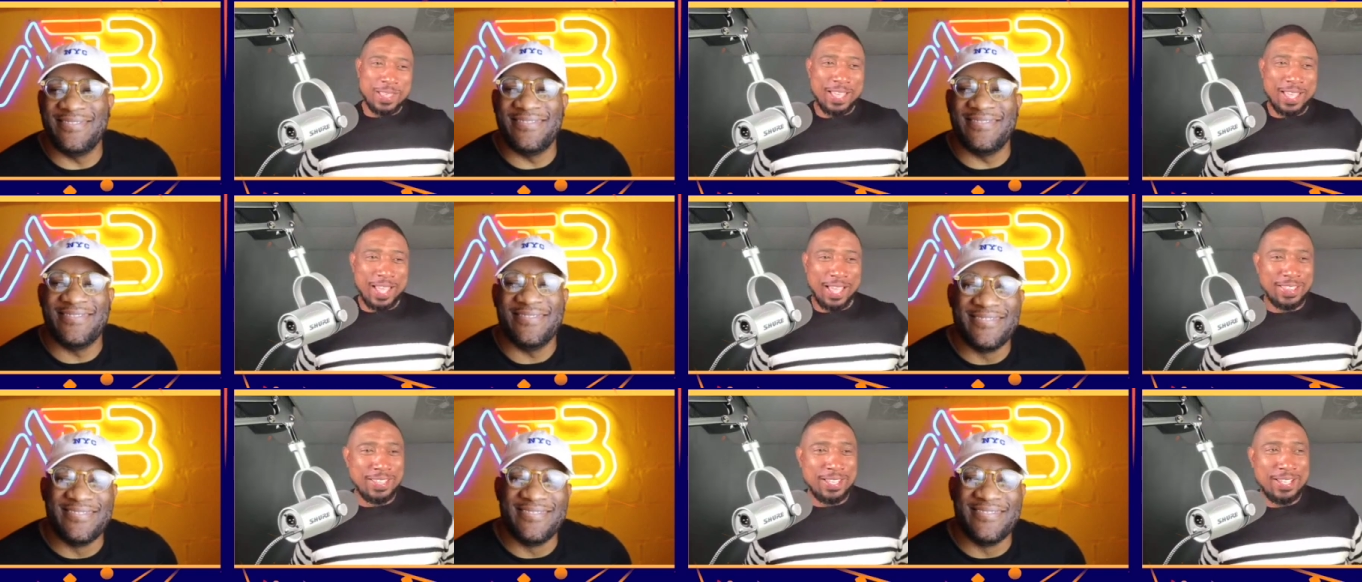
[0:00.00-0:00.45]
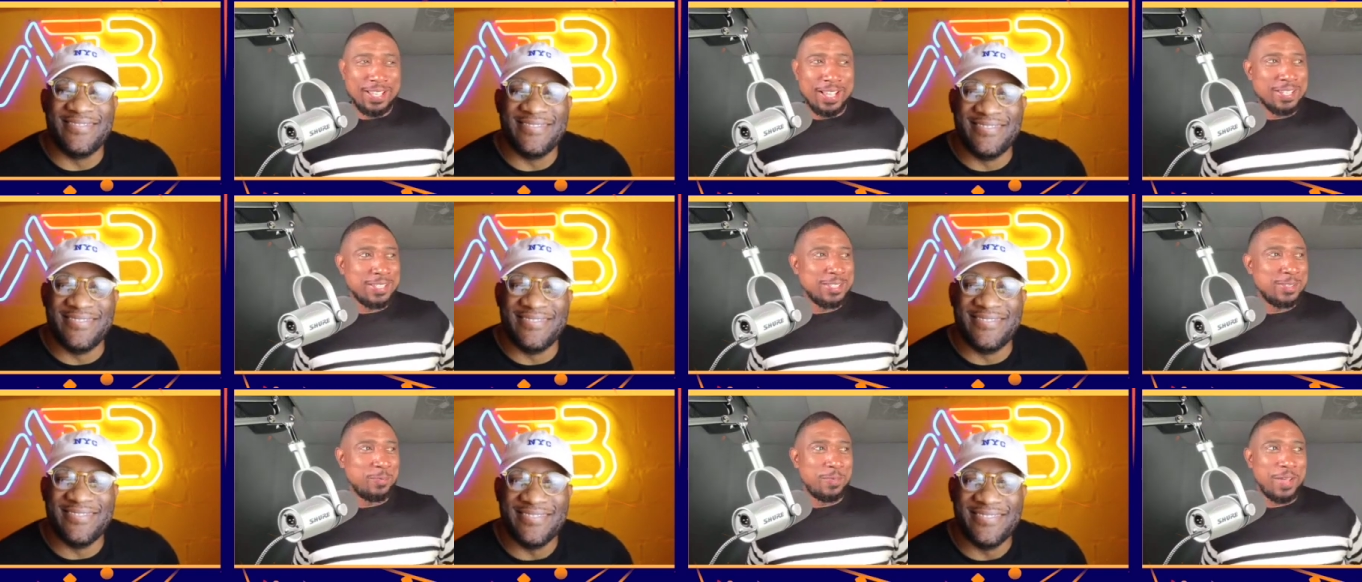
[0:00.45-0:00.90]
Speaker 1: I think I'll
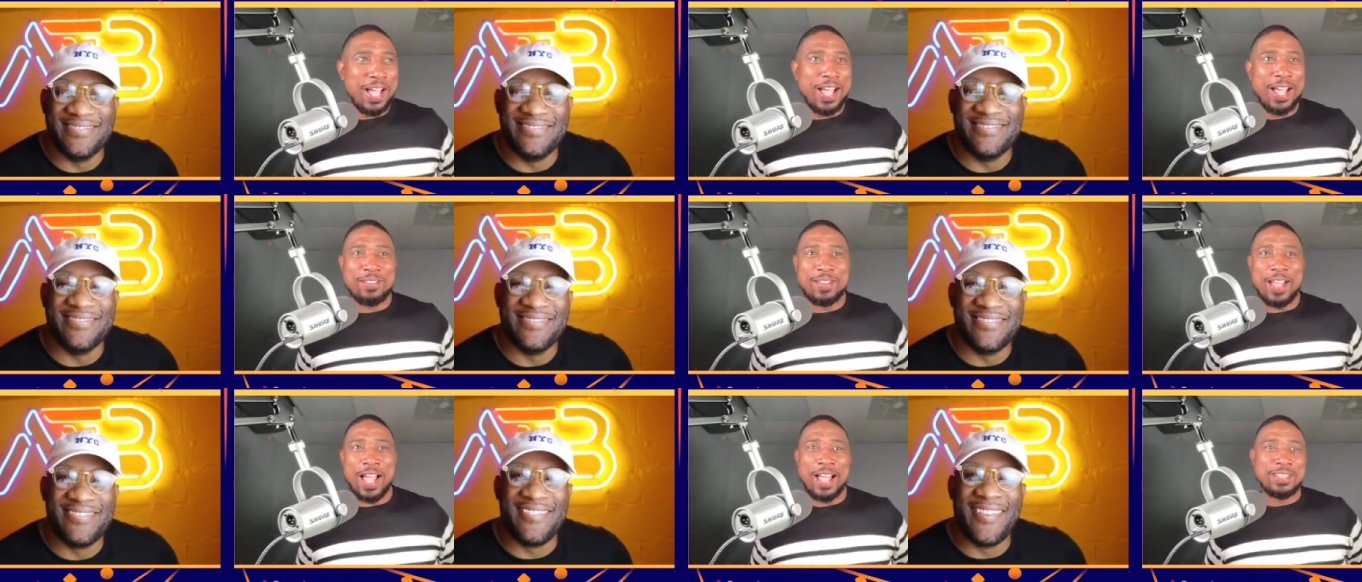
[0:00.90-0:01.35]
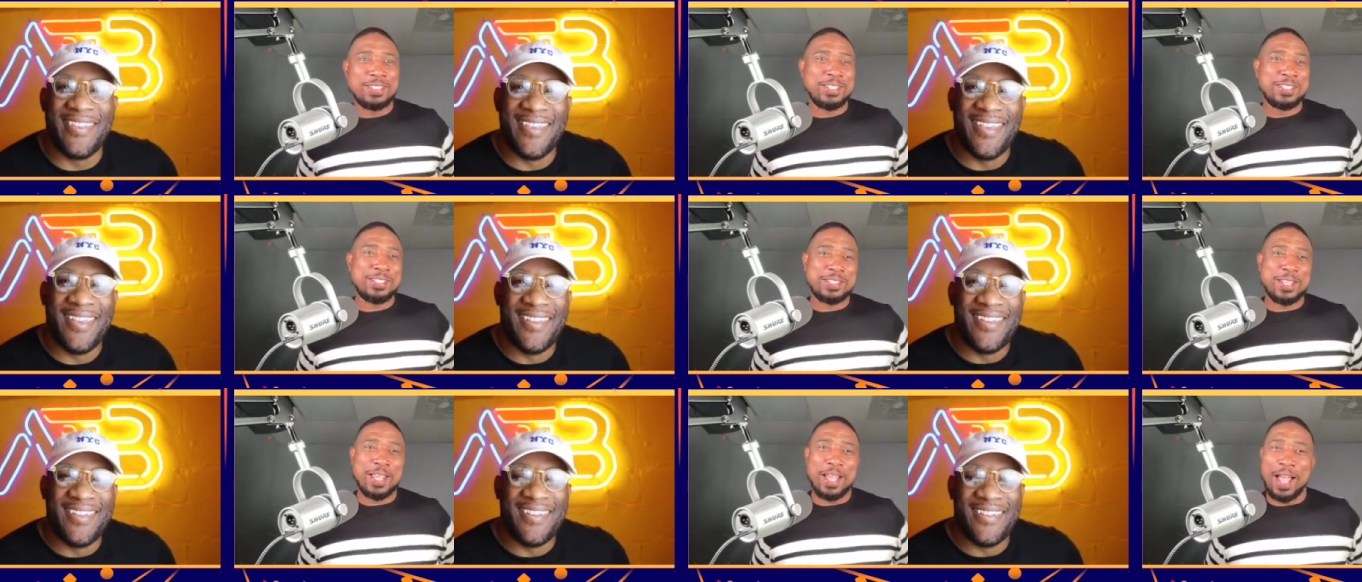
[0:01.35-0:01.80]
survive. I
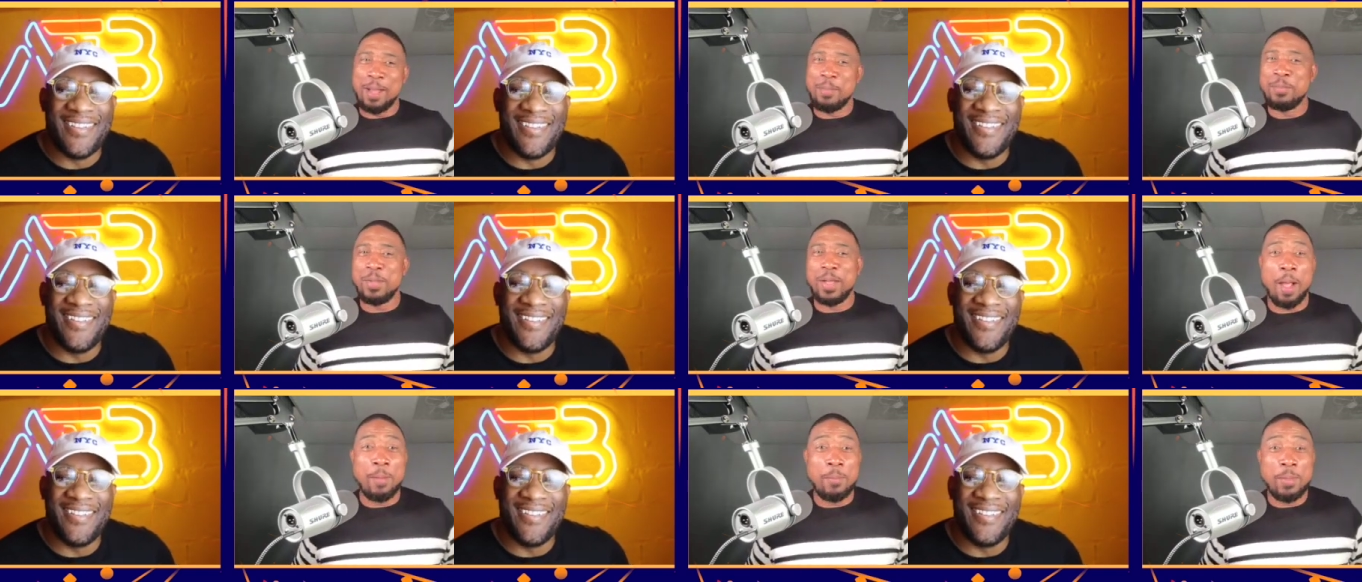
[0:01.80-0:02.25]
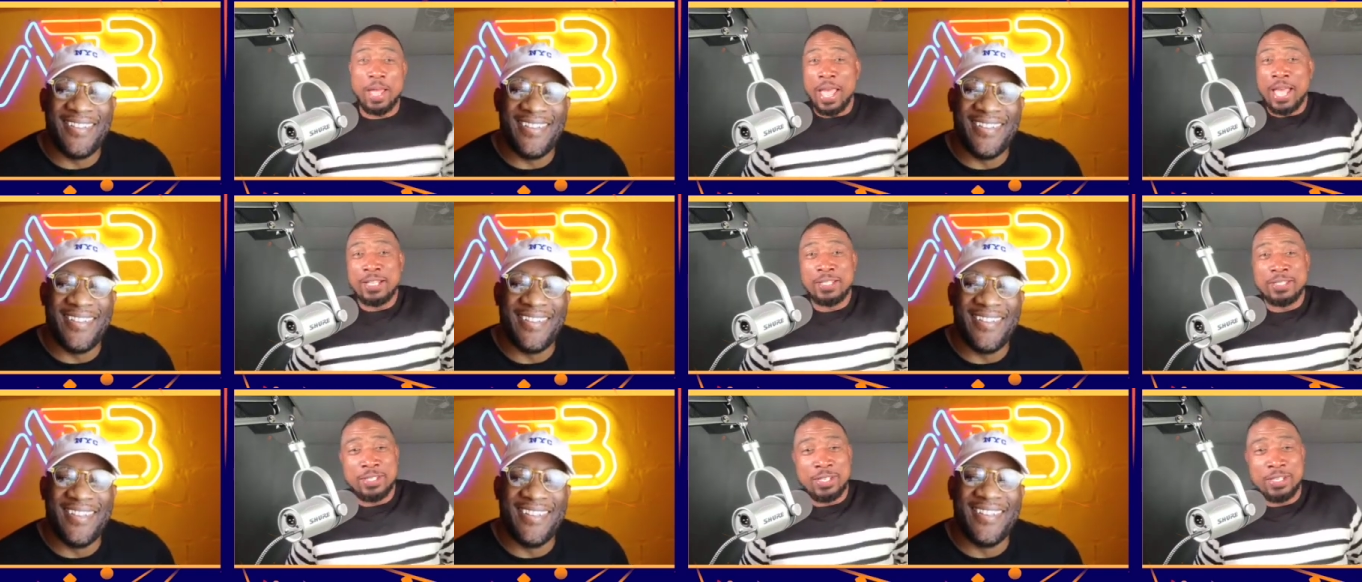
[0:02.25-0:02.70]
just I'm I'm gonna
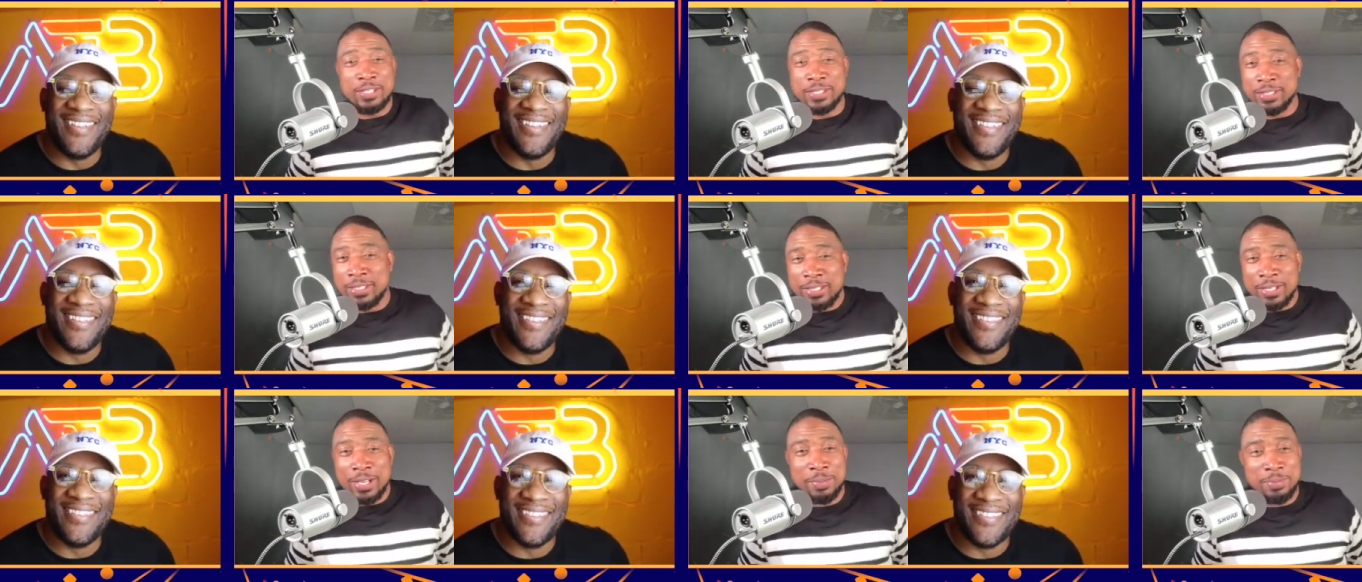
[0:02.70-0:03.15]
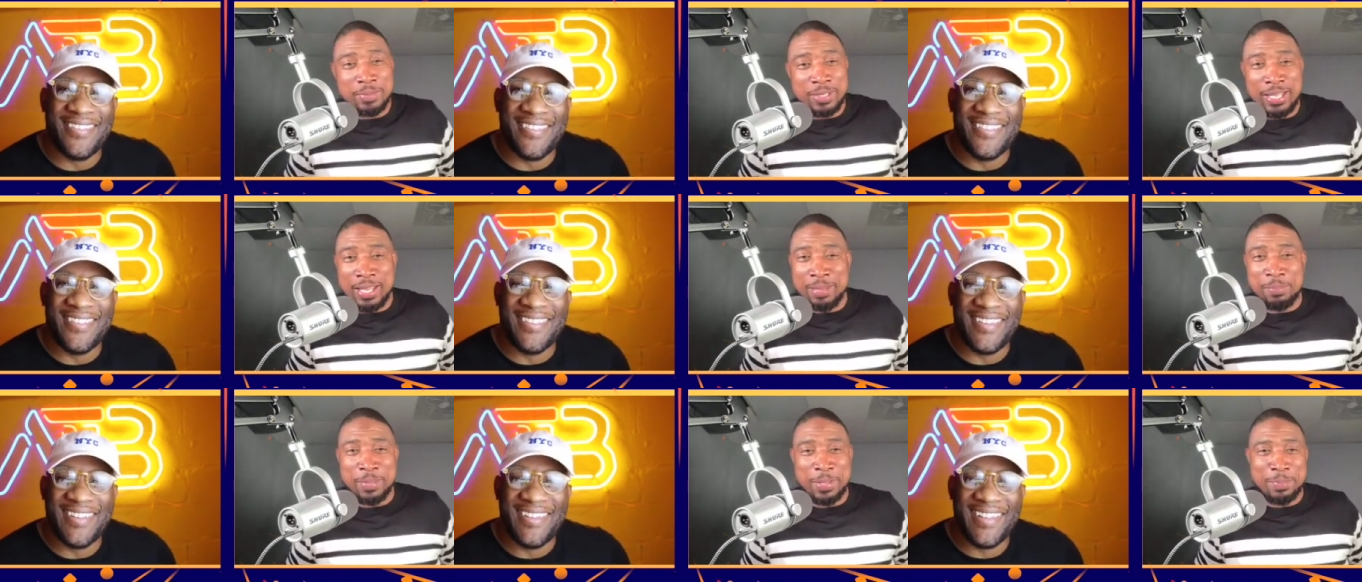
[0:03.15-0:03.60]
ask Jesus to come
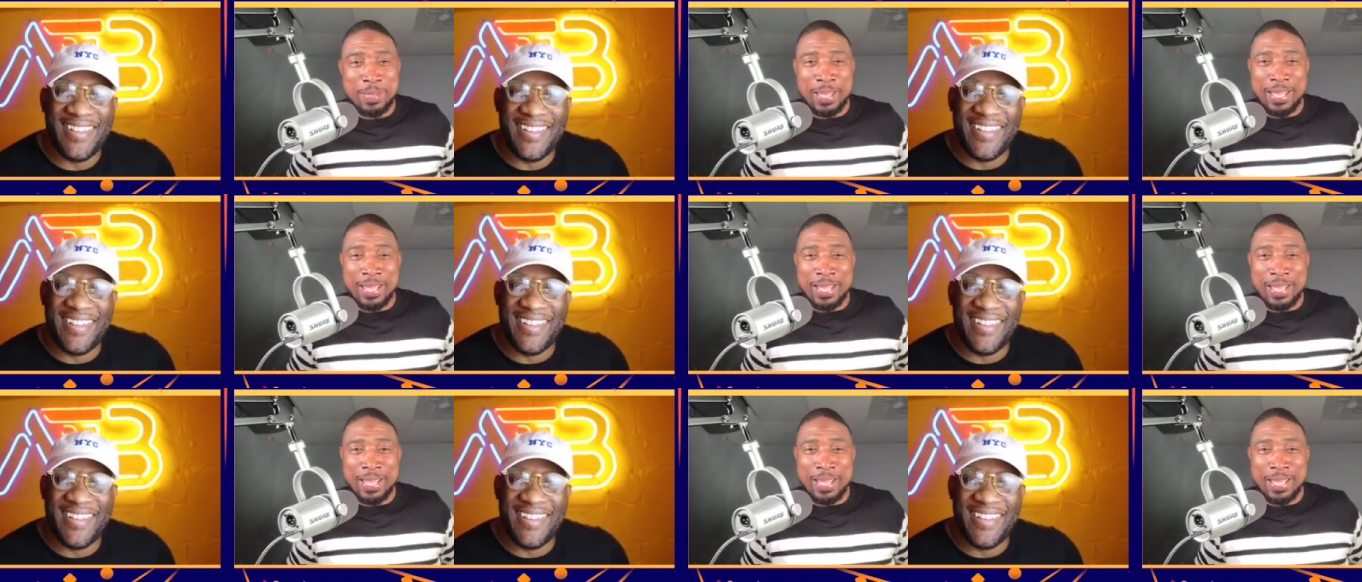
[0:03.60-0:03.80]
get me, man.